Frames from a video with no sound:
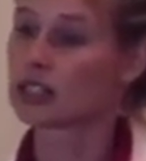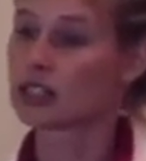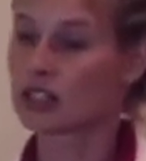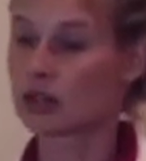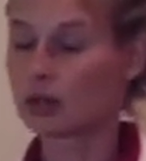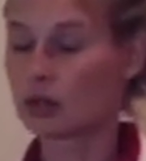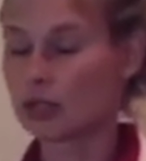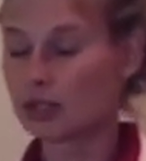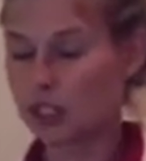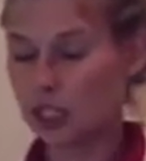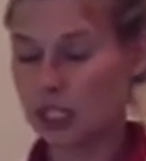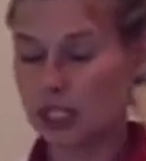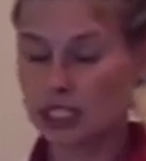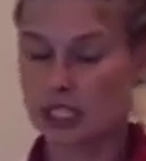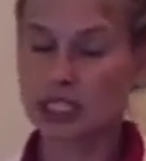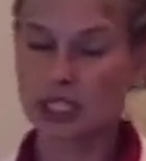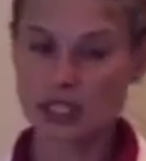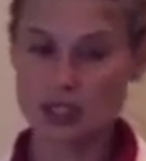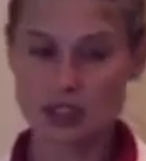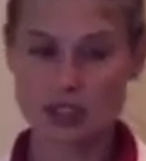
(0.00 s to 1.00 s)
So we try
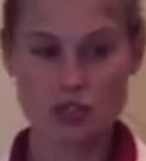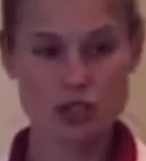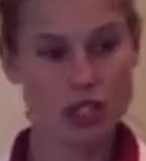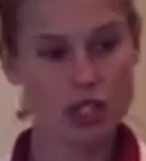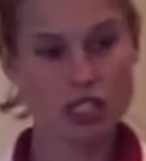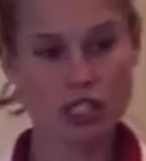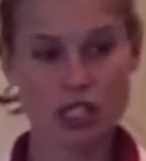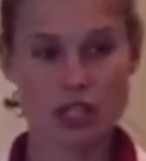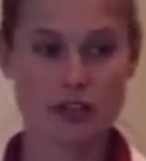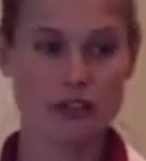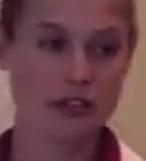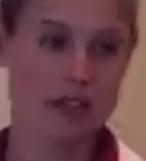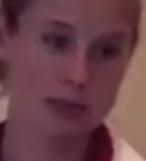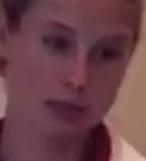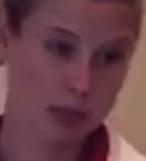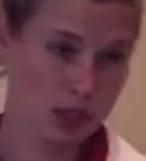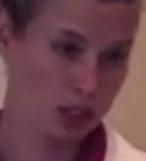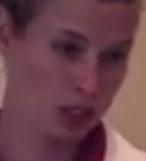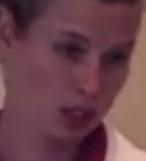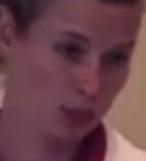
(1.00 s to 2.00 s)
to take the stress off
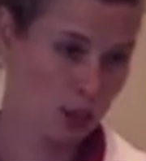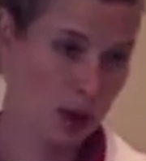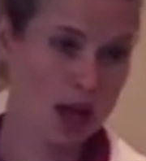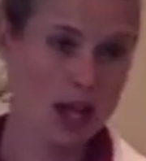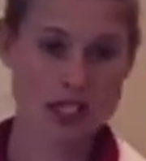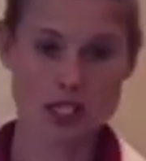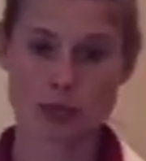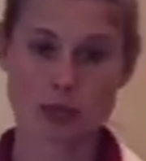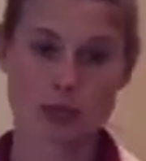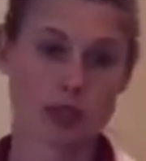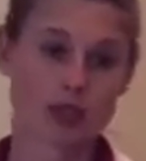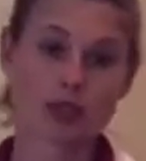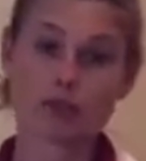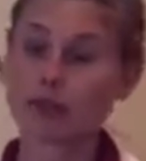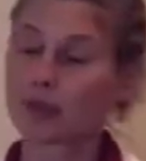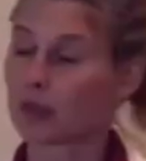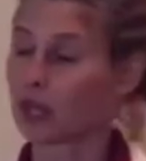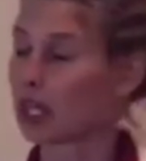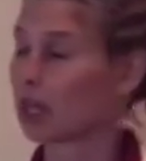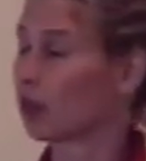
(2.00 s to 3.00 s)
as much as possible
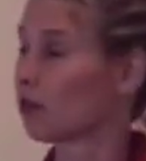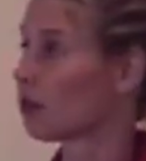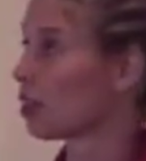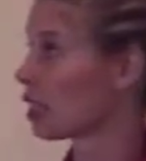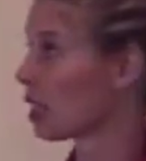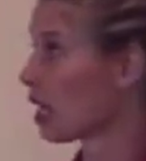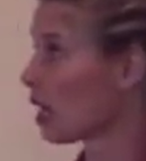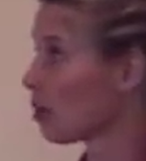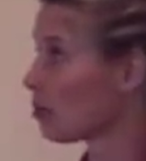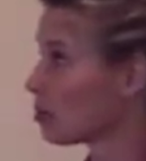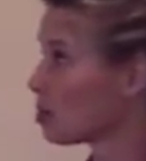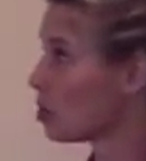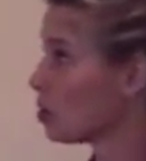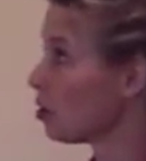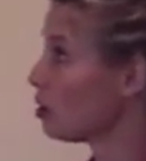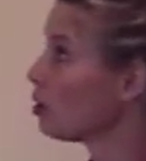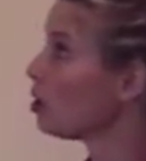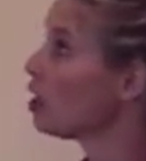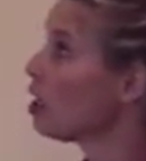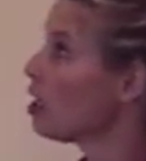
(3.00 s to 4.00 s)
and really help
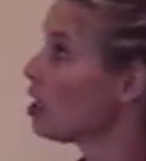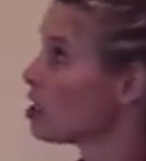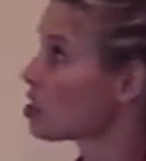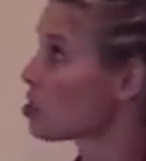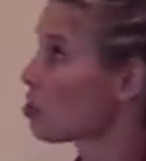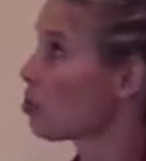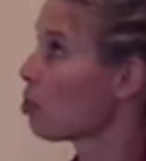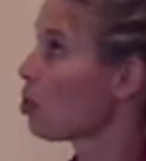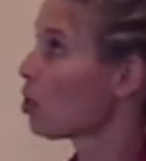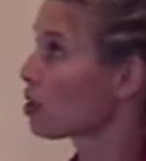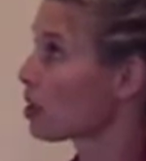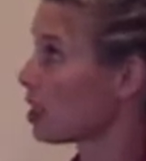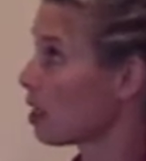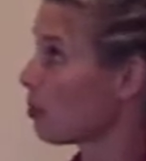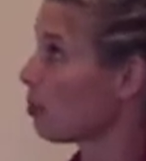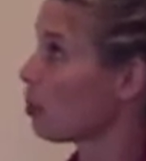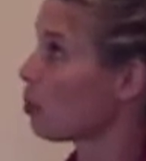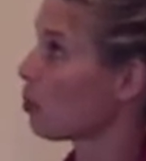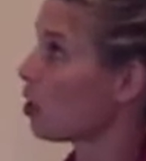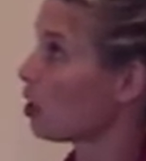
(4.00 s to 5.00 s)
to support
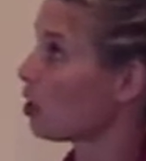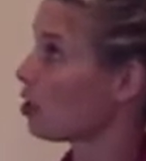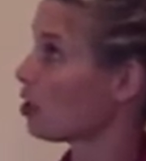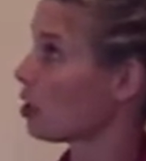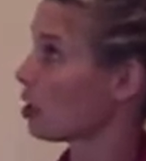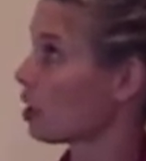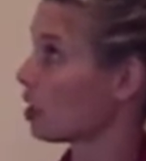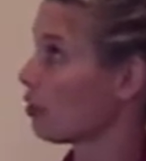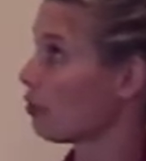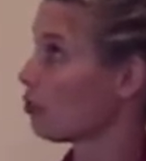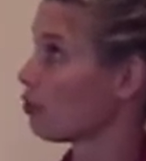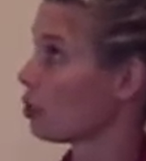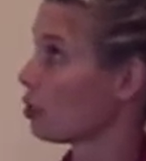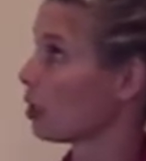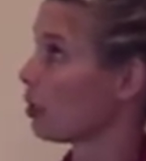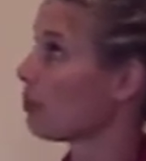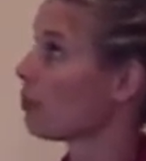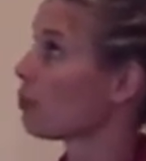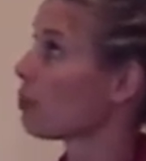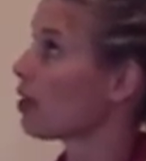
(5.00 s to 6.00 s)
them in what you're looking
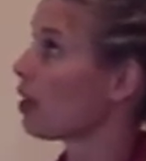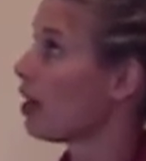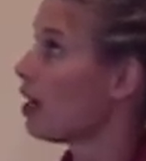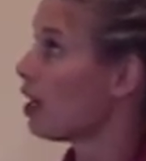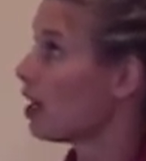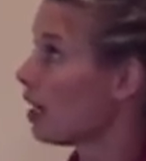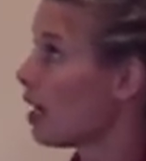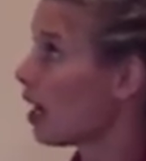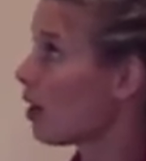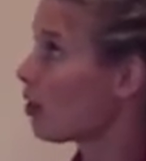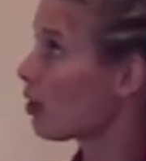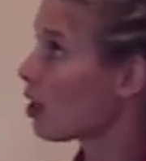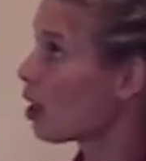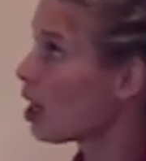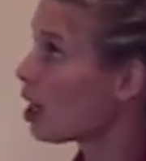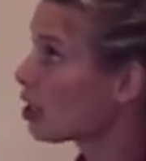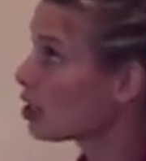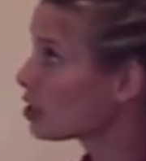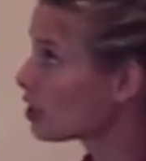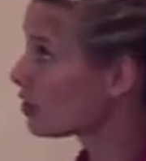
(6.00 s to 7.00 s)
for. Now there
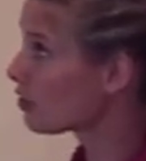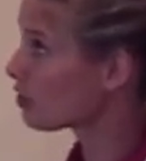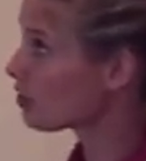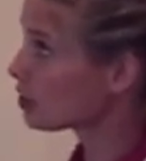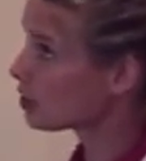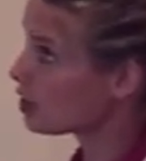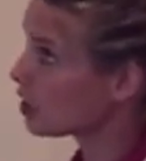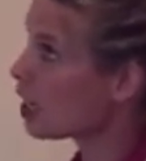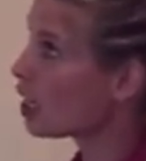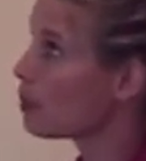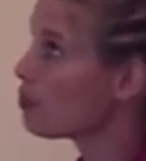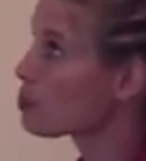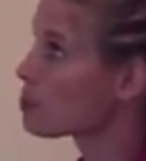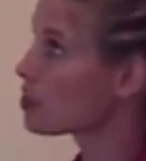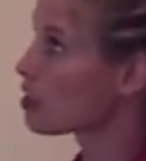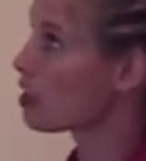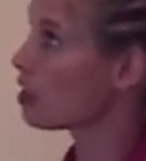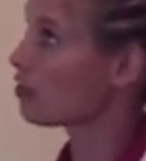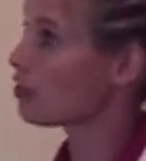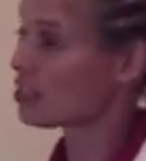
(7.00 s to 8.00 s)
are different types
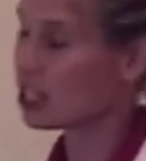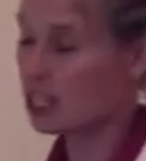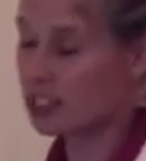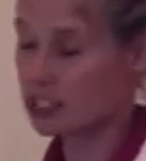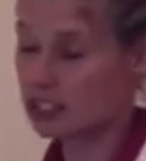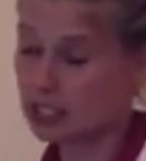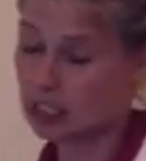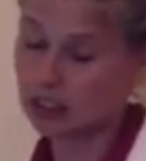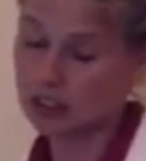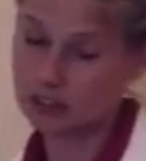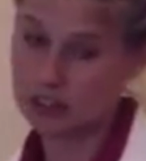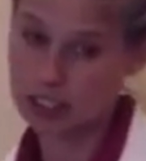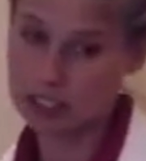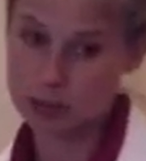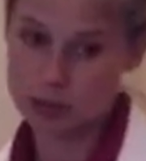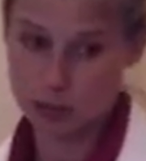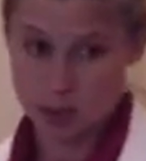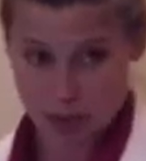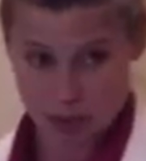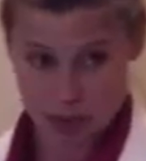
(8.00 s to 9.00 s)
of testing
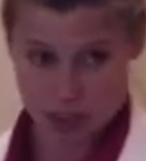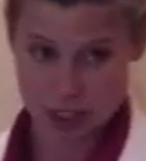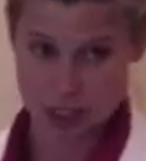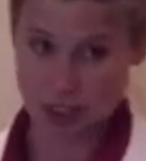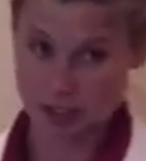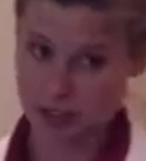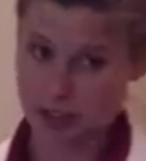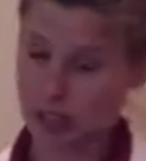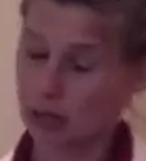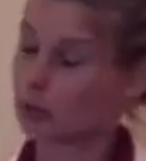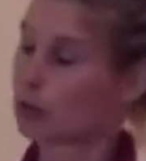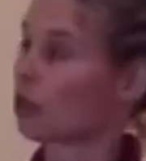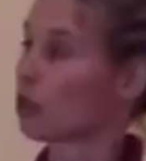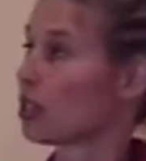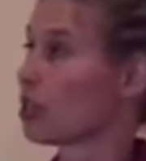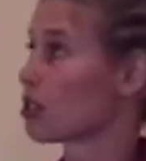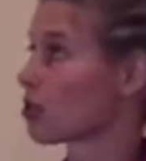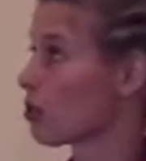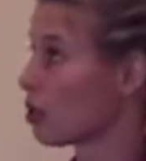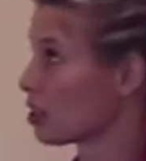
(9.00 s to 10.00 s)
available, which Dr.
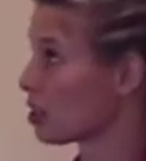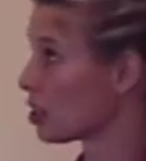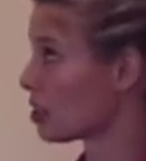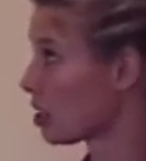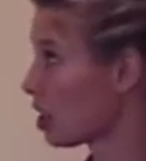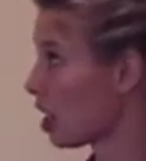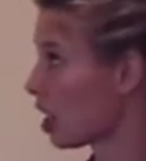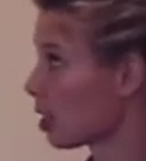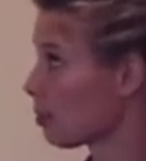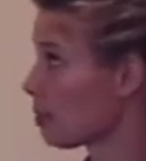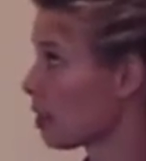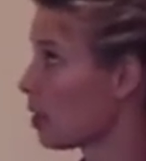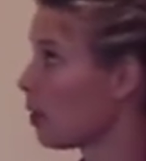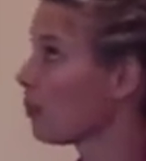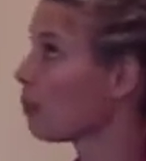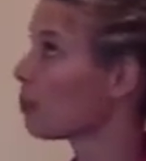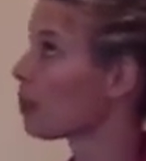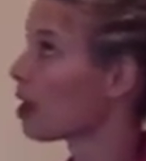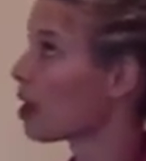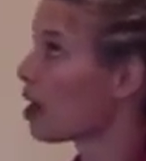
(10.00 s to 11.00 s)
Boer is going to talk
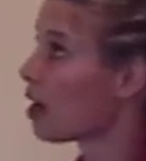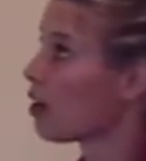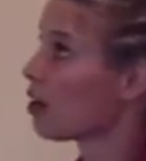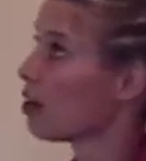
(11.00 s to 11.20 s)
about.